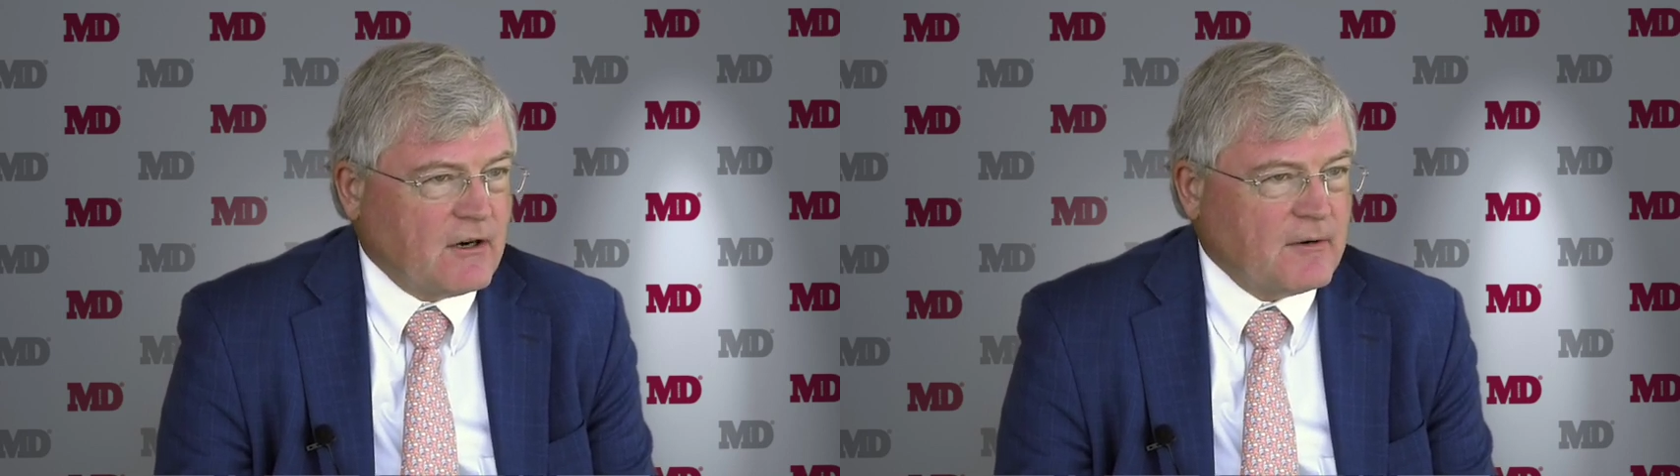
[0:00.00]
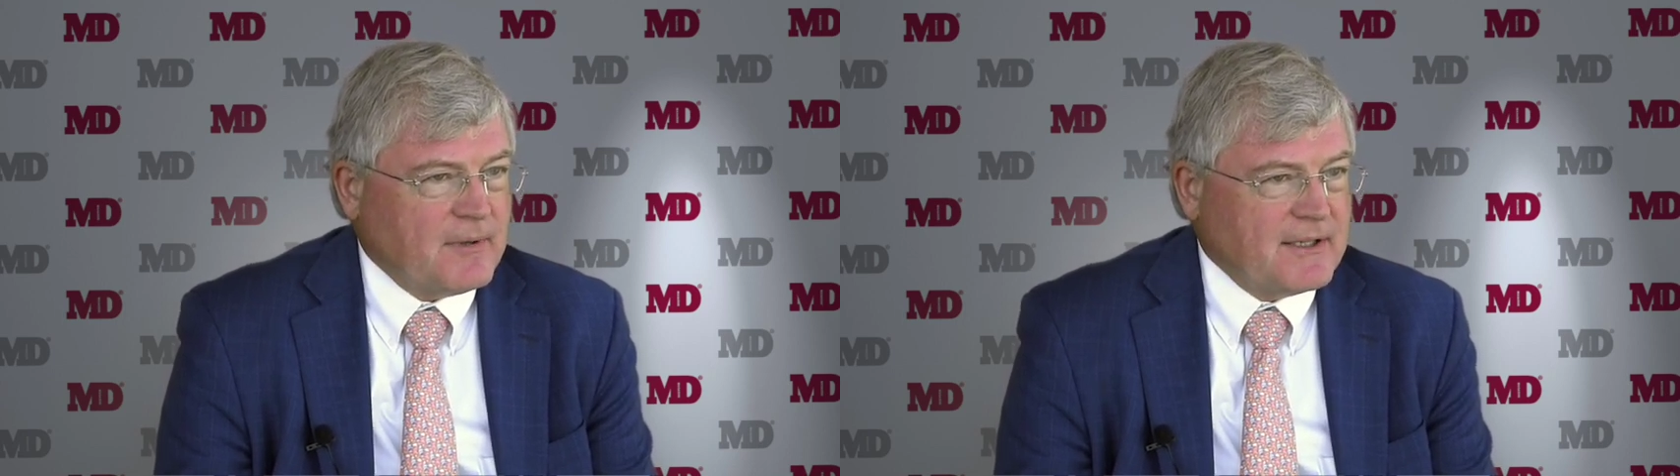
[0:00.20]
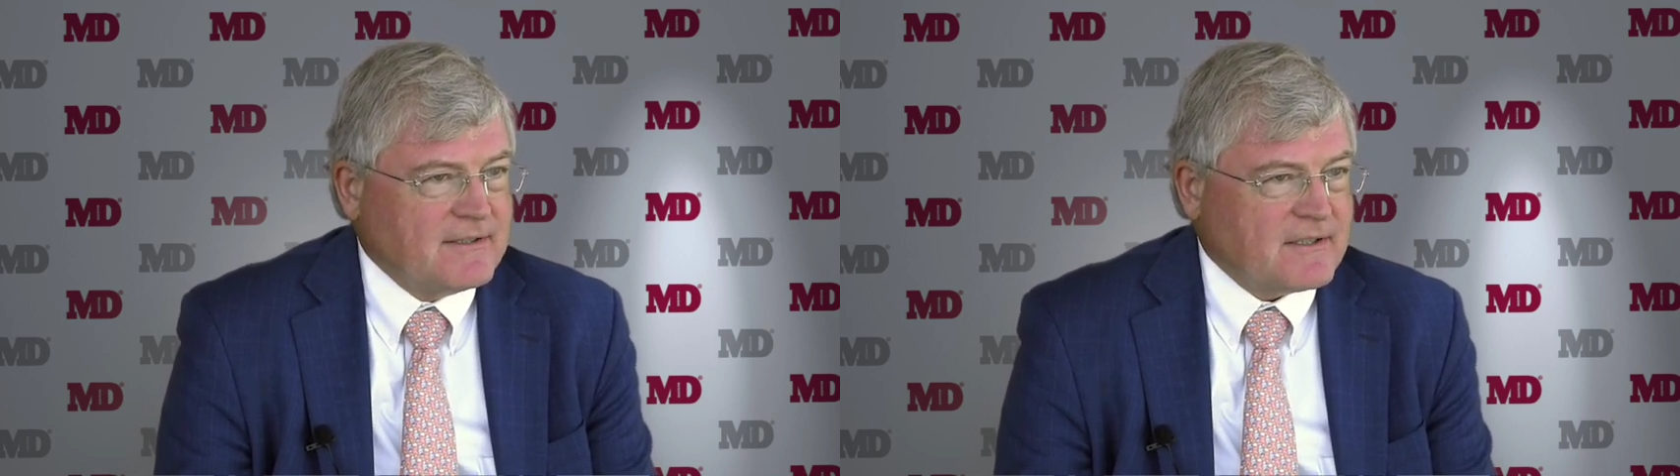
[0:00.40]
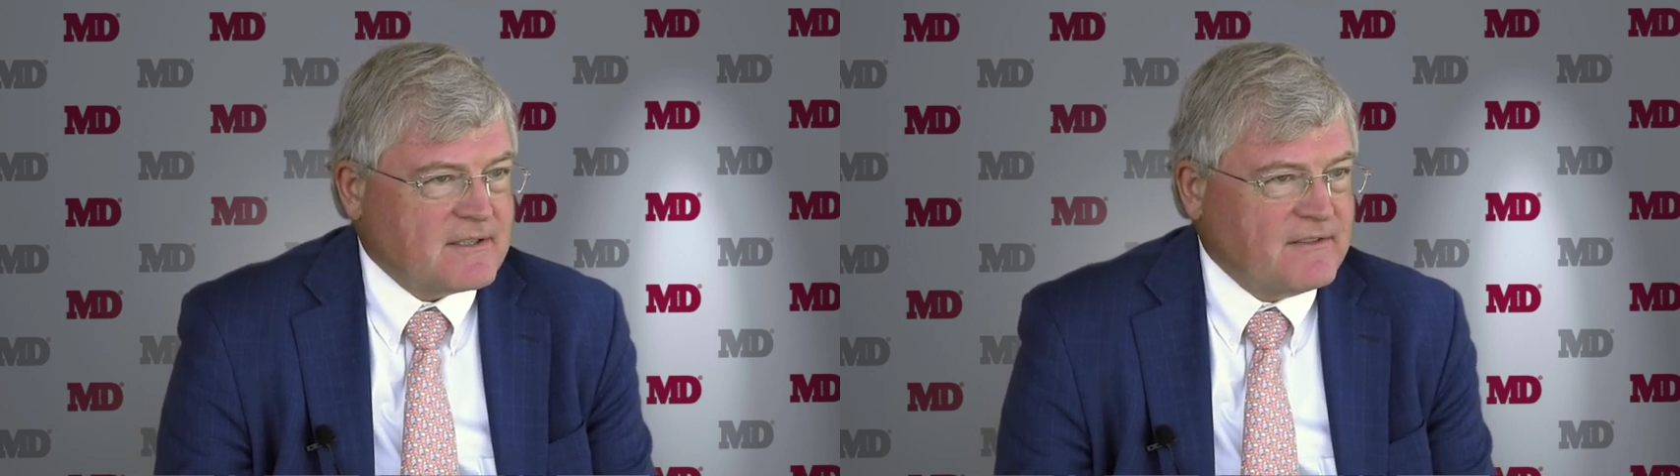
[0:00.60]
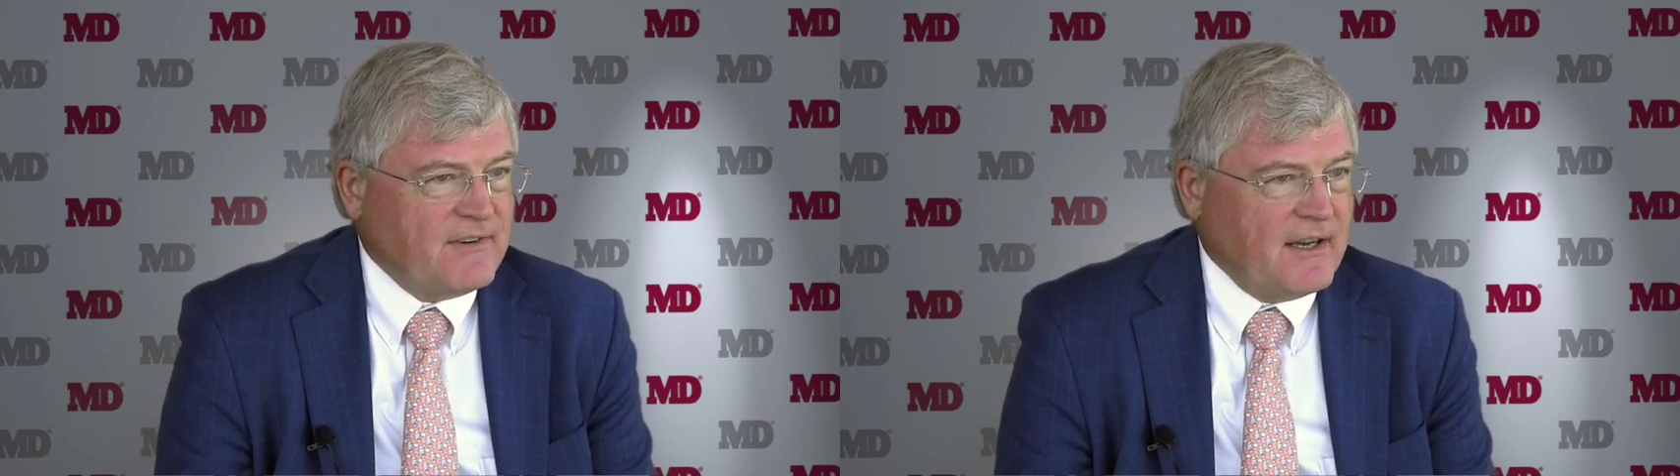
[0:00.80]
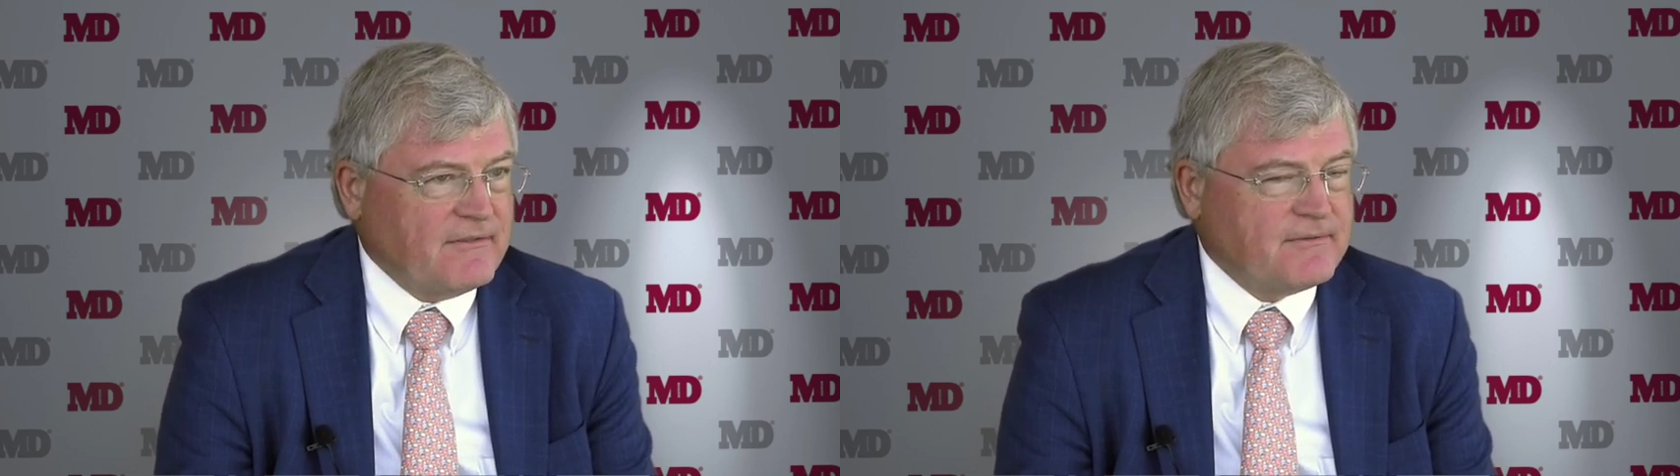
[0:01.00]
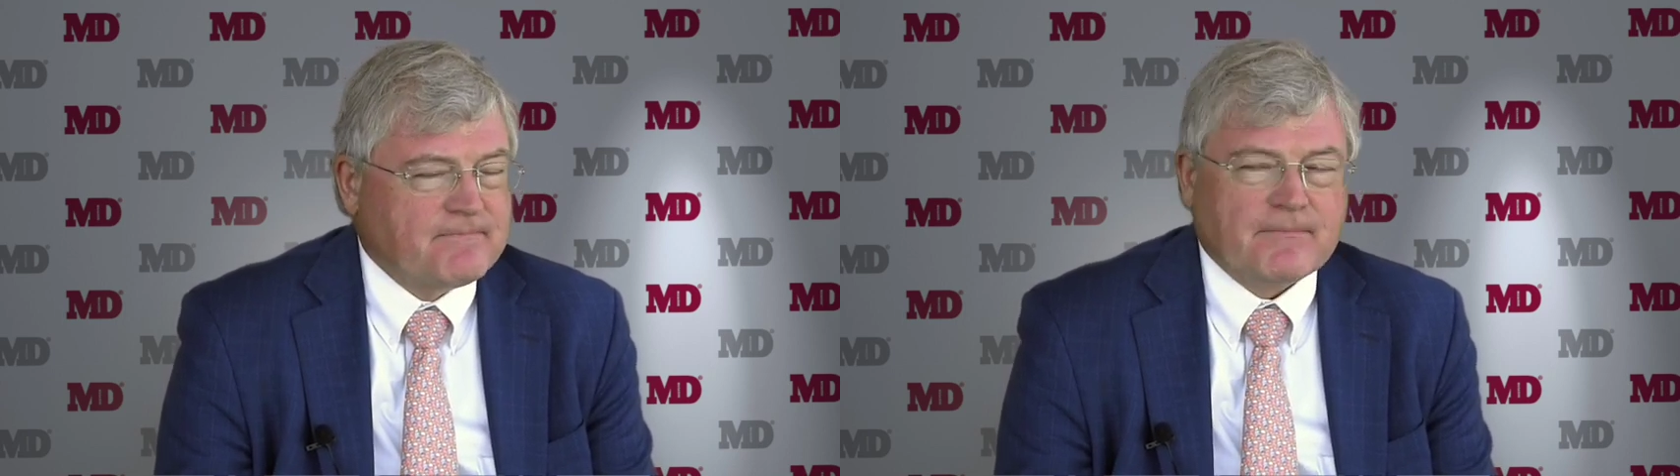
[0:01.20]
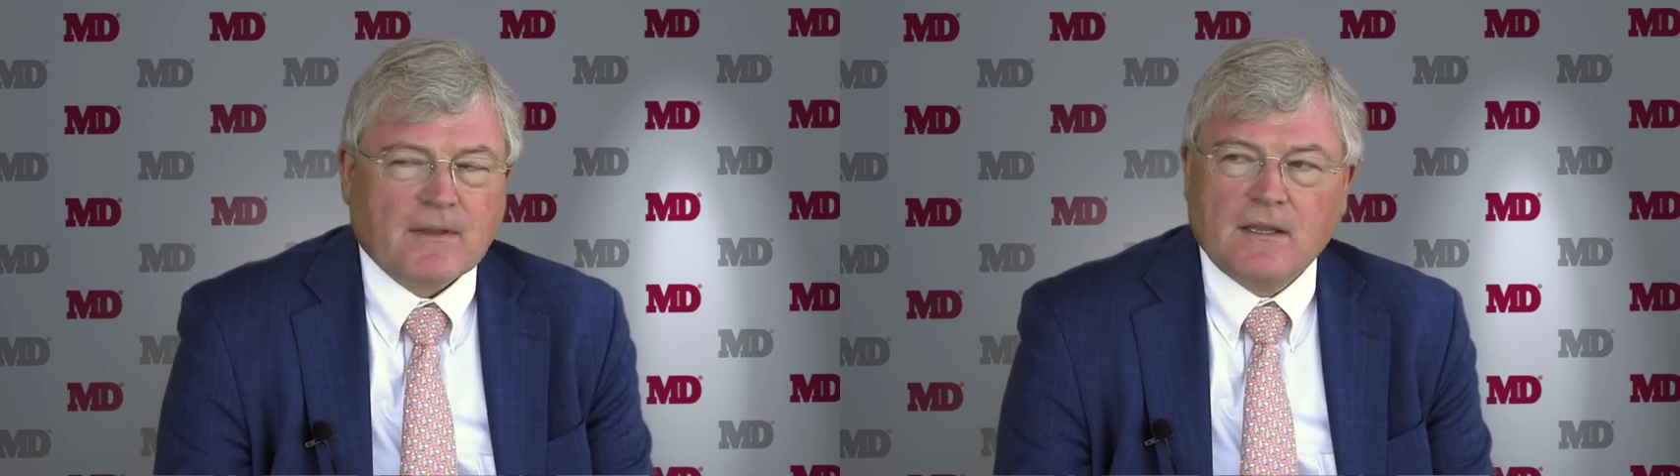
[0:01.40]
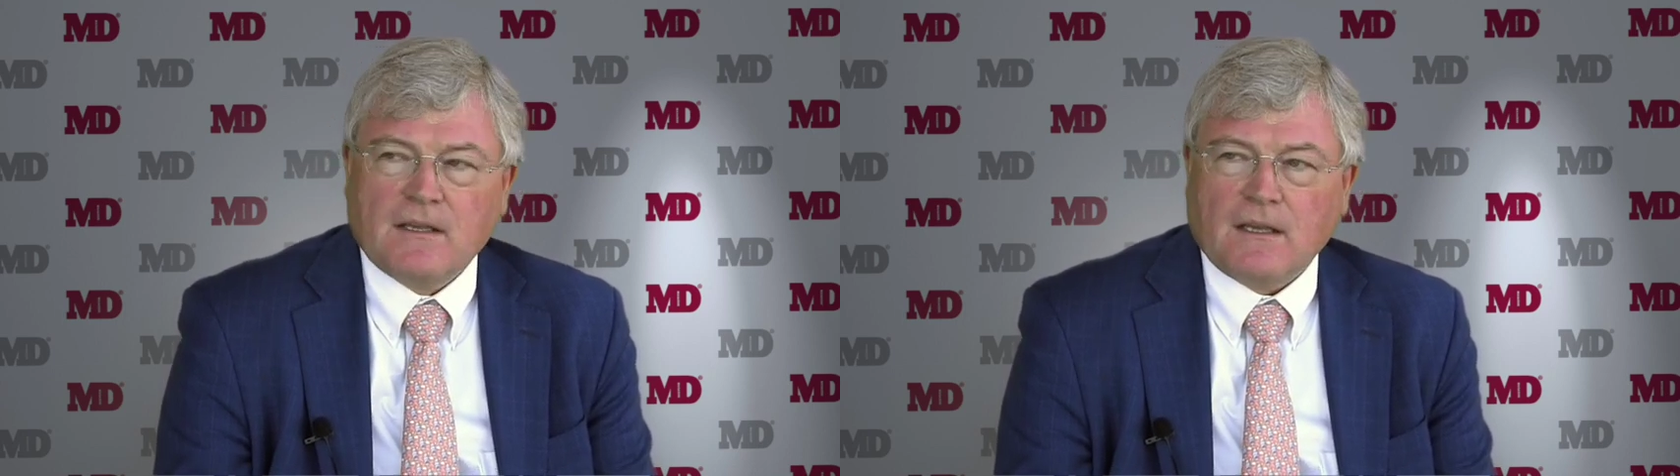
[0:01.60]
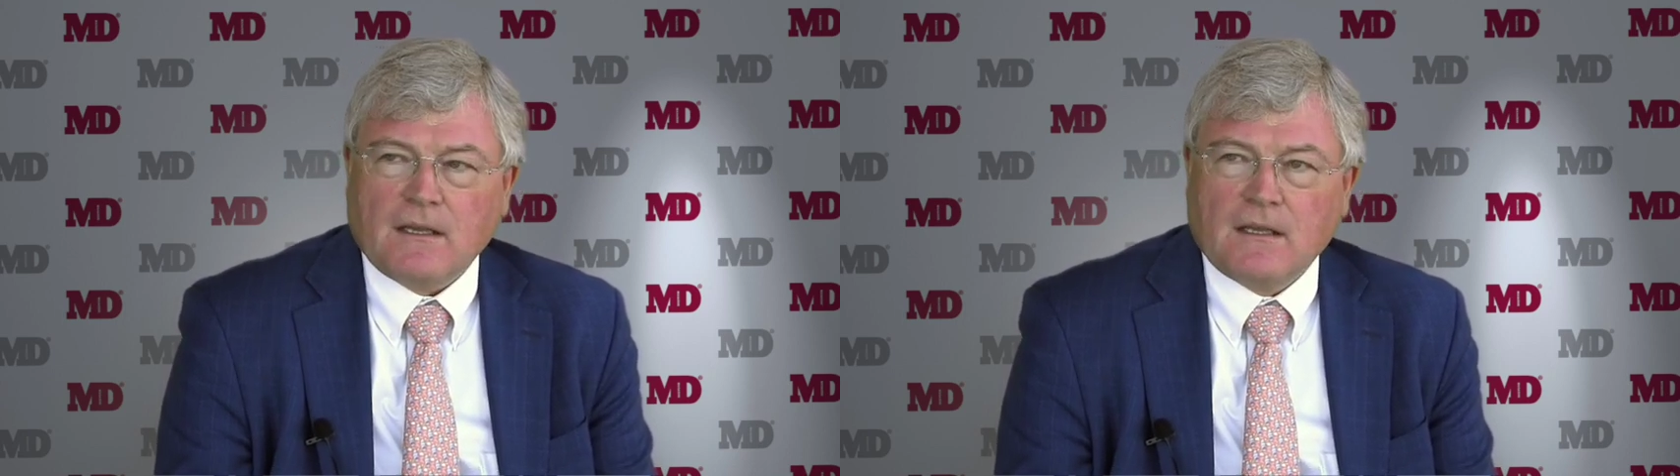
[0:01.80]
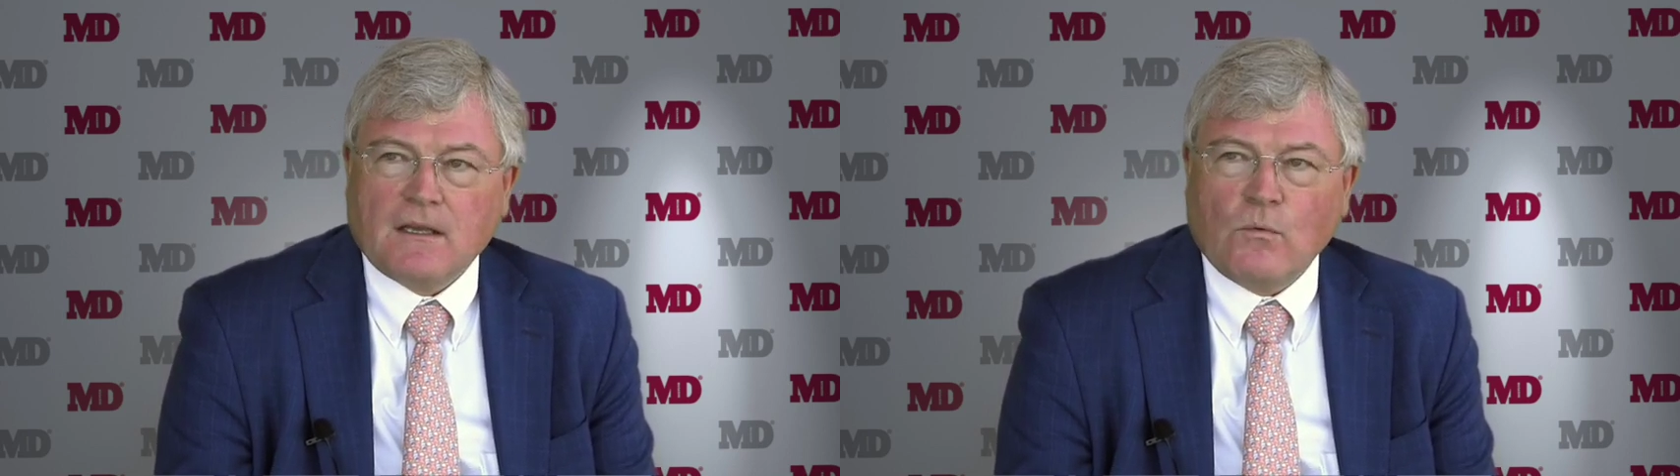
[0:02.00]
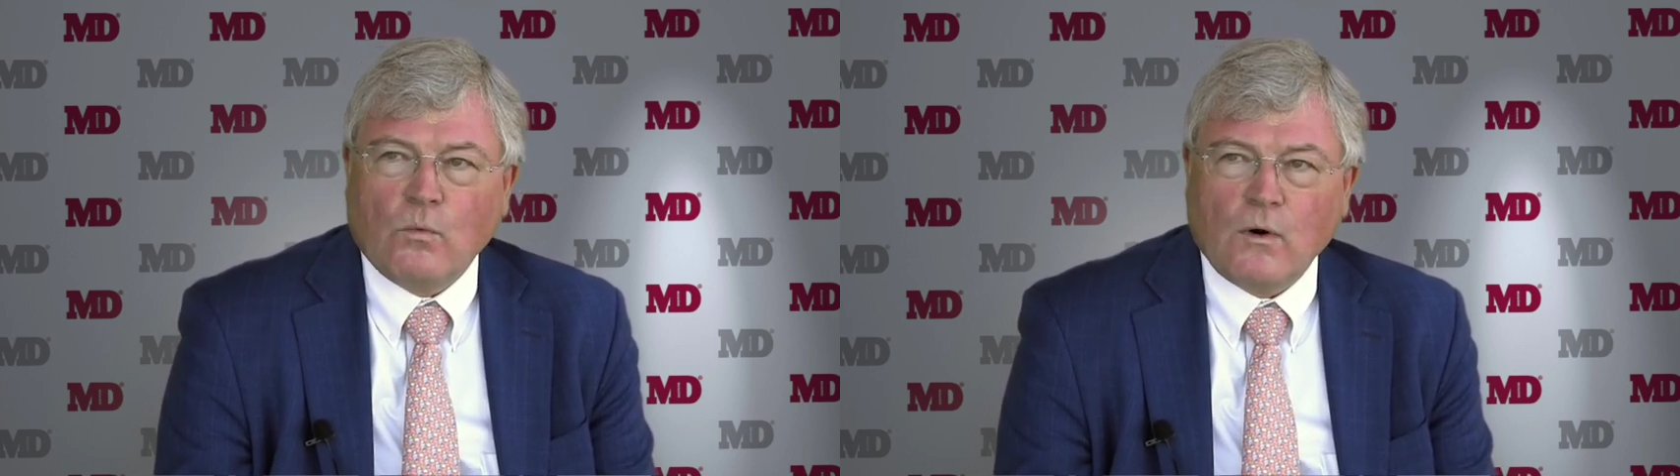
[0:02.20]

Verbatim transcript: RPE65.